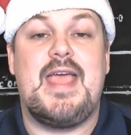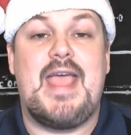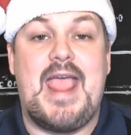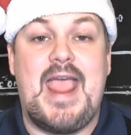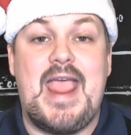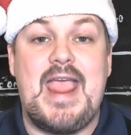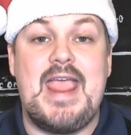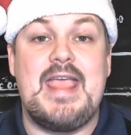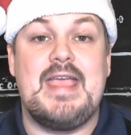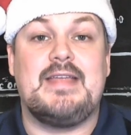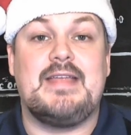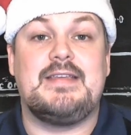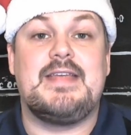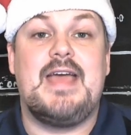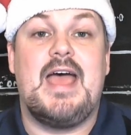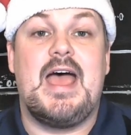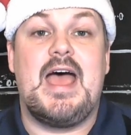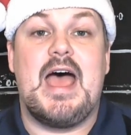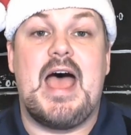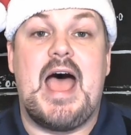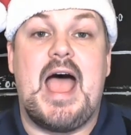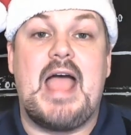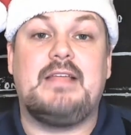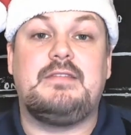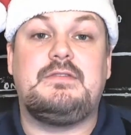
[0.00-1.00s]
And
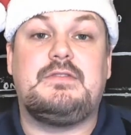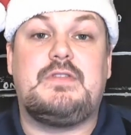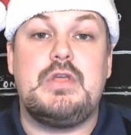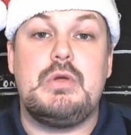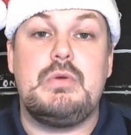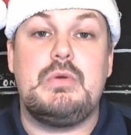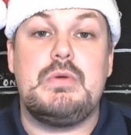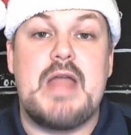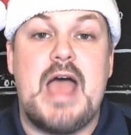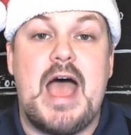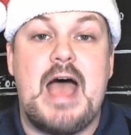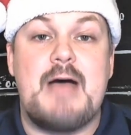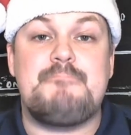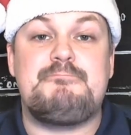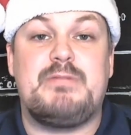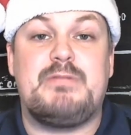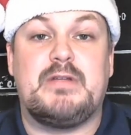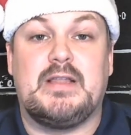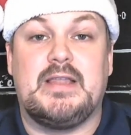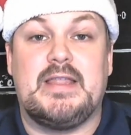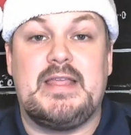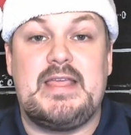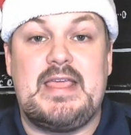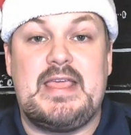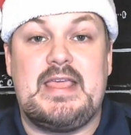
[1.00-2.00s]
I do not
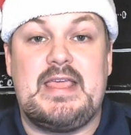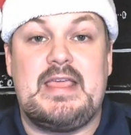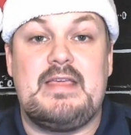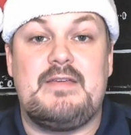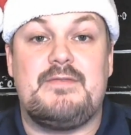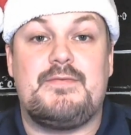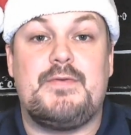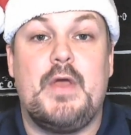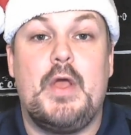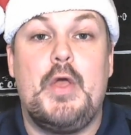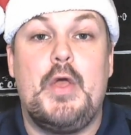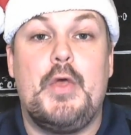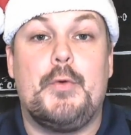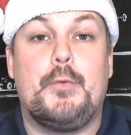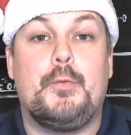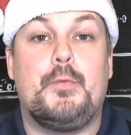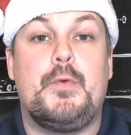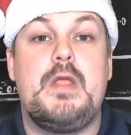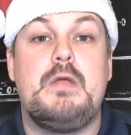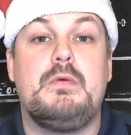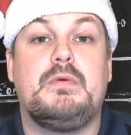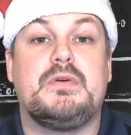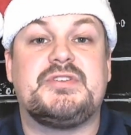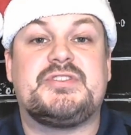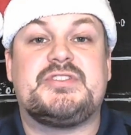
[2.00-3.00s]
believe
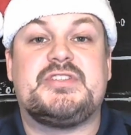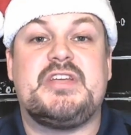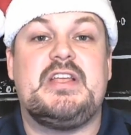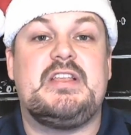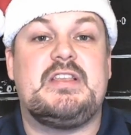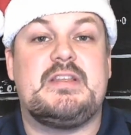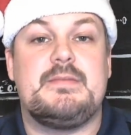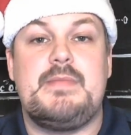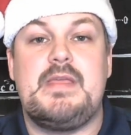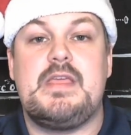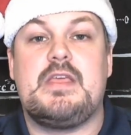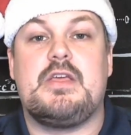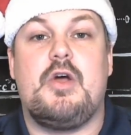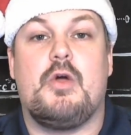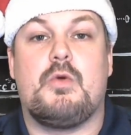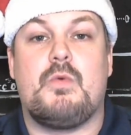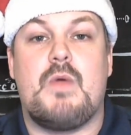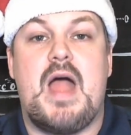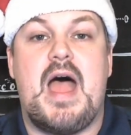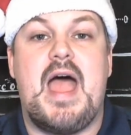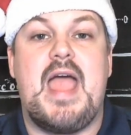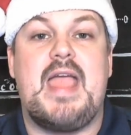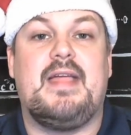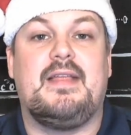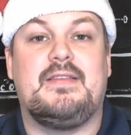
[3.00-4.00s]
we will see DeMeco
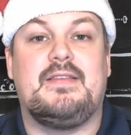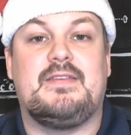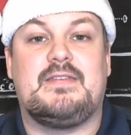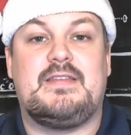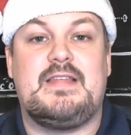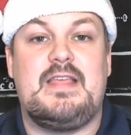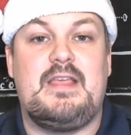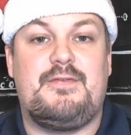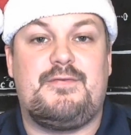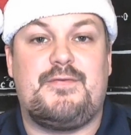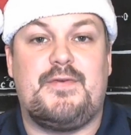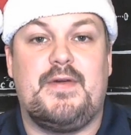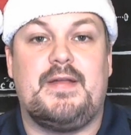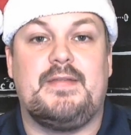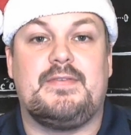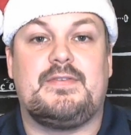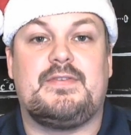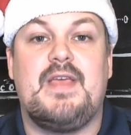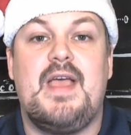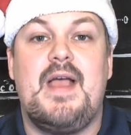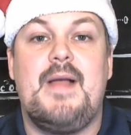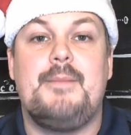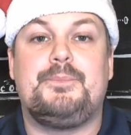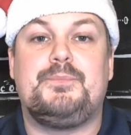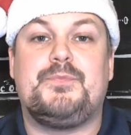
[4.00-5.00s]
Ryan's
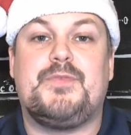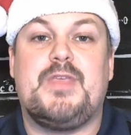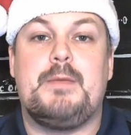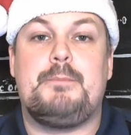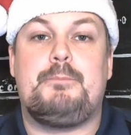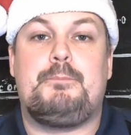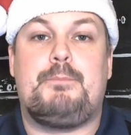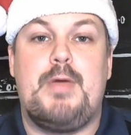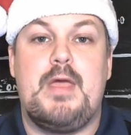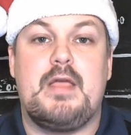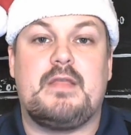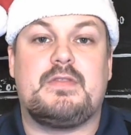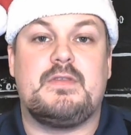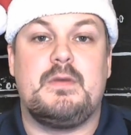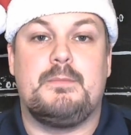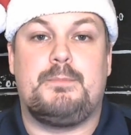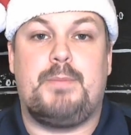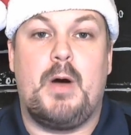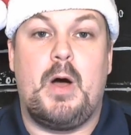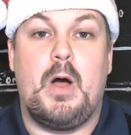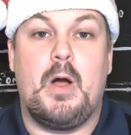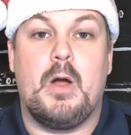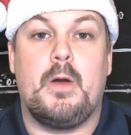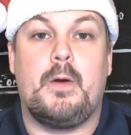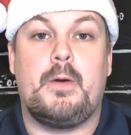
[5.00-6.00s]
defense get picked
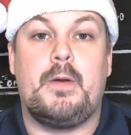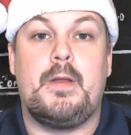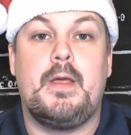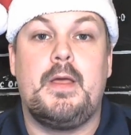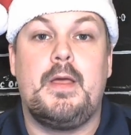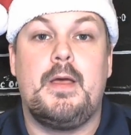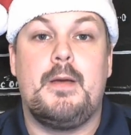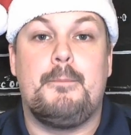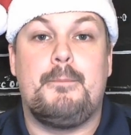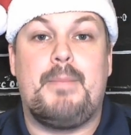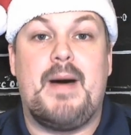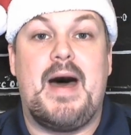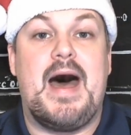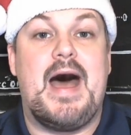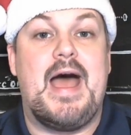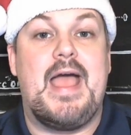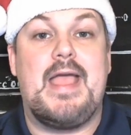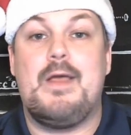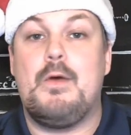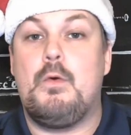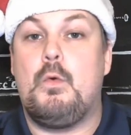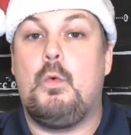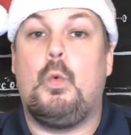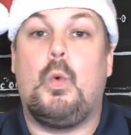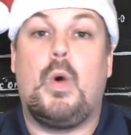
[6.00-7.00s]
apart
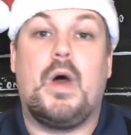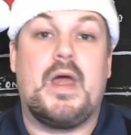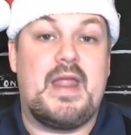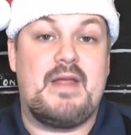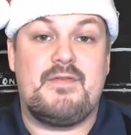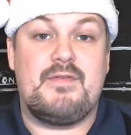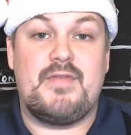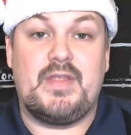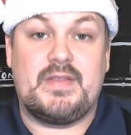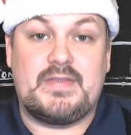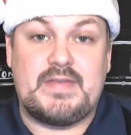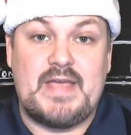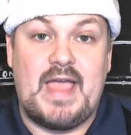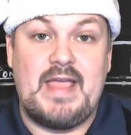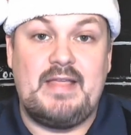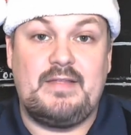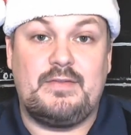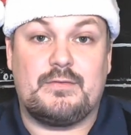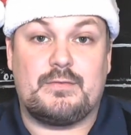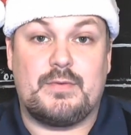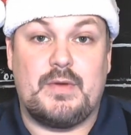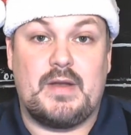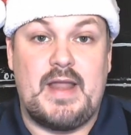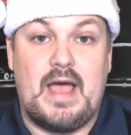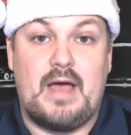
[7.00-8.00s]
by whatever the
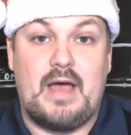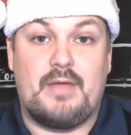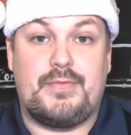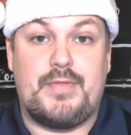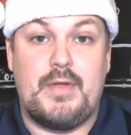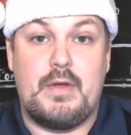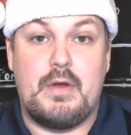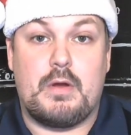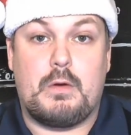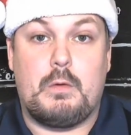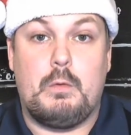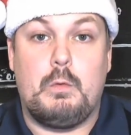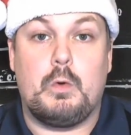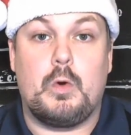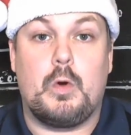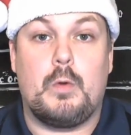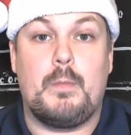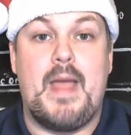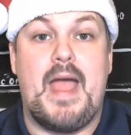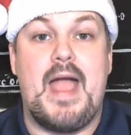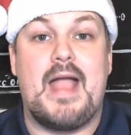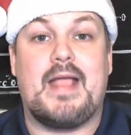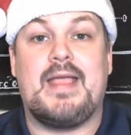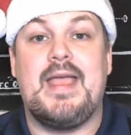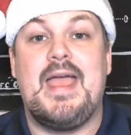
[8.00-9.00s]
Titans run out there at
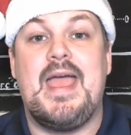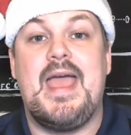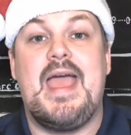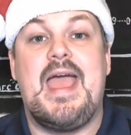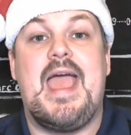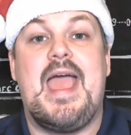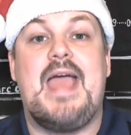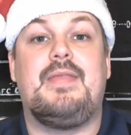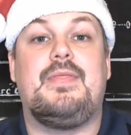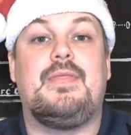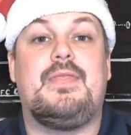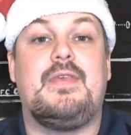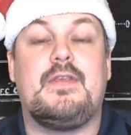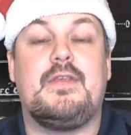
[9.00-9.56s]
quarterback and